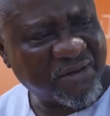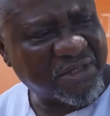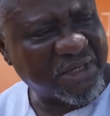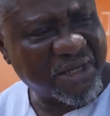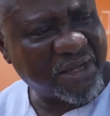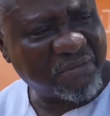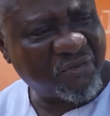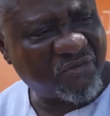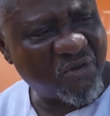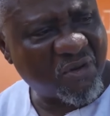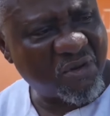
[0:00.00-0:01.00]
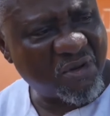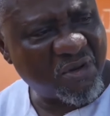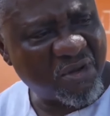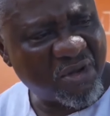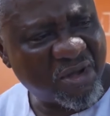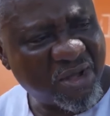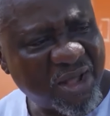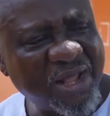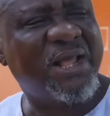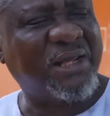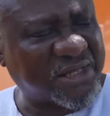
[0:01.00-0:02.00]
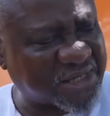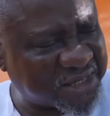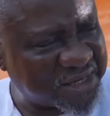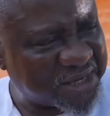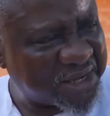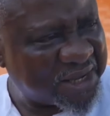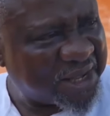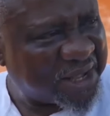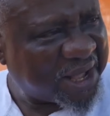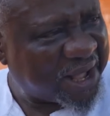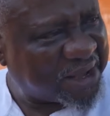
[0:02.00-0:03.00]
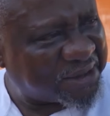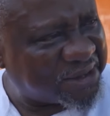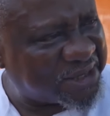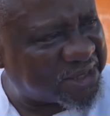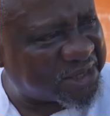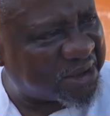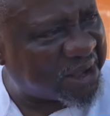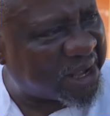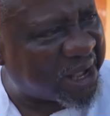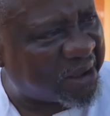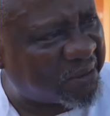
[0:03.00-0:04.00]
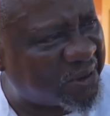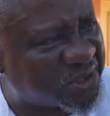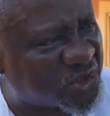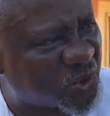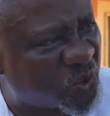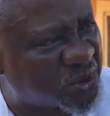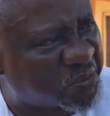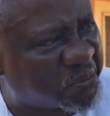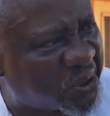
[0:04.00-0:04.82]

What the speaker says: not seen her before. Yes. I only saw her when she was